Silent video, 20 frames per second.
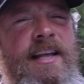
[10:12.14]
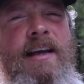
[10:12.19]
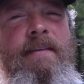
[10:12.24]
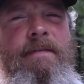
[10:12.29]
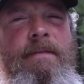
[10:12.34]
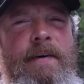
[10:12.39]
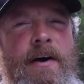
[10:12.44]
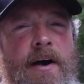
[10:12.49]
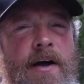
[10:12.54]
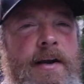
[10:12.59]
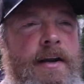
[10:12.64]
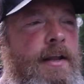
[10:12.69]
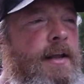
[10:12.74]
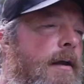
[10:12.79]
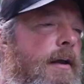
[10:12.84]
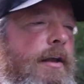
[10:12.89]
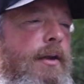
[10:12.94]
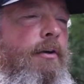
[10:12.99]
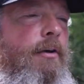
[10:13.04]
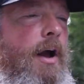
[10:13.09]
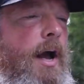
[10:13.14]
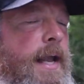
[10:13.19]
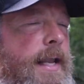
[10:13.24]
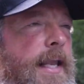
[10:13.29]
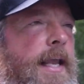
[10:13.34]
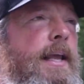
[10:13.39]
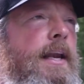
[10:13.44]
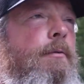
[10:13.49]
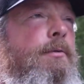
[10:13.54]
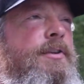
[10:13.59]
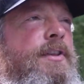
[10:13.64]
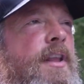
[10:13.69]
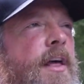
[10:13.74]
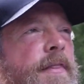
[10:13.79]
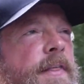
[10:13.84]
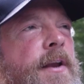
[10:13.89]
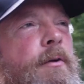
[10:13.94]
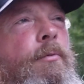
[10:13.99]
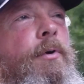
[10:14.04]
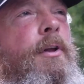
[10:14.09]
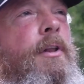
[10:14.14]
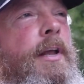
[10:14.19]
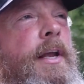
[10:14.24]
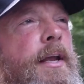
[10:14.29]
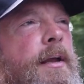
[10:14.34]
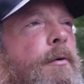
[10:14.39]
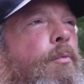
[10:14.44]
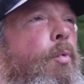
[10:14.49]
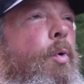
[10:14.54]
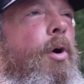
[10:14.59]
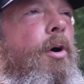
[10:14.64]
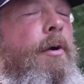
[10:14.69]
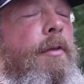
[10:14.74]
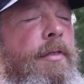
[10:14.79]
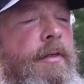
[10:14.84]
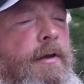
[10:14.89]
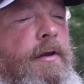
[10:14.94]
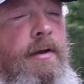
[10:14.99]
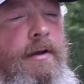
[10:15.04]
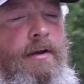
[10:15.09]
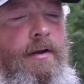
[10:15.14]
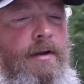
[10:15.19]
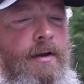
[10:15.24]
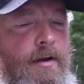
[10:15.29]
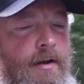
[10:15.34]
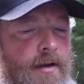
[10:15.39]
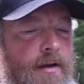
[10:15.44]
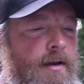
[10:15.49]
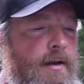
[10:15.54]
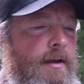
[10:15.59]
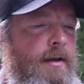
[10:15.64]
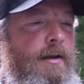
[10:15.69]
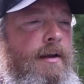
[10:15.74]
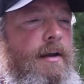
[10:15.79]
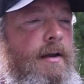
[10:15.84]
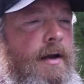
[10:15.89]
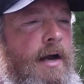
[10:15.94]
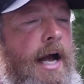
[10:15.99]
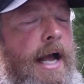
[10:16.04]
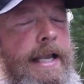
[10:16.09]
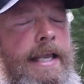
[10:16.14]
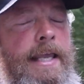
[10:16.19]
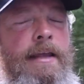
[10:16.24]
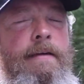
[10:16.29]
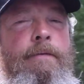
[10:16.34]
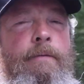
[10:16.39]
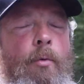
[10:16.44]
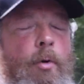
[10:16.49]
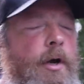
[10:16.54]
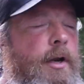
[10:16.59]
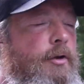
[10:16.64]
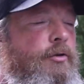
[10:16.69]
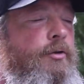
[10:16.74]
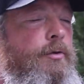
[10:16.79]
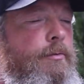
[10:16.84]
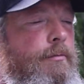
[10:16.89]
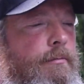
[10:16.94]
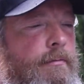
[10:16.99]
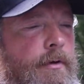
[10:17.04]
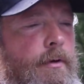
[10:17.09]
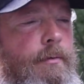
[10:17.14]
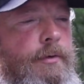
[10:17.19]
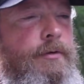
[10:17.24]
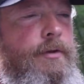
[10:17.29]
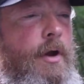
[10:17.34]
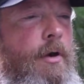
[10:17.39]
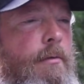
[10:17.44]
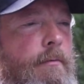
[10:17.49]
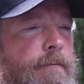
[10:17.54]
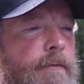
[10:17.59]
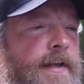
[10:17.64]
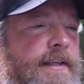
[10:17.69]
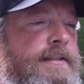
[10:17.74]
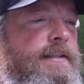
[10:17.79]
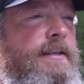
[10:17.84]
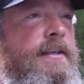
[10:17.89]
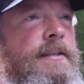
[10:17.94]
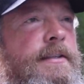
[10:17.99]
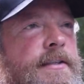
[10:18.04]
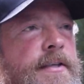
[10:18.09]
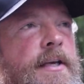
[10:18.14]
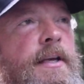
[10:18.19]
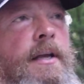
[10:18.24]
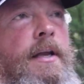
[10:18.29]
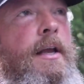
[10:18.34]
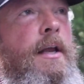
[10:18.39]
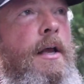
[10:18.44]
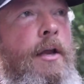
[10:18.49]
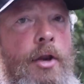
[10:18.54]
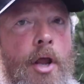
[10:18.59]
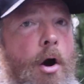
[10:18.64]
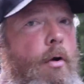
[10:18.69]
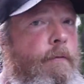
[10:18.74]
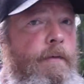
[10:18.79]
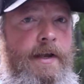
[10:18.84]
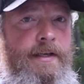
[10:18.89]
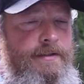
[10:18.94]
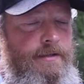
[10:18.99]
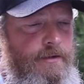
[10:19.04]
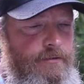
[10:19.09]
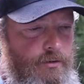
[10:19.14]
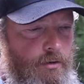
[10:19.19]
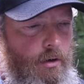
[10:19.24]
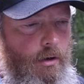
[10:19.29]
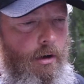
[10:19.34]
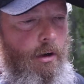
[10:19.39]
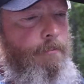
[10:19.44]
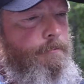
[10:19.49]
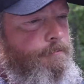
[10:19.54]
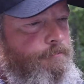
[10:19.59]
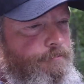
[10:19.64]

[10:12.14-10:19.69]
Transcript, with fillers: not fun you're hiking and there was nothing really worth hiking for because you there was no vistas, no vistas at all.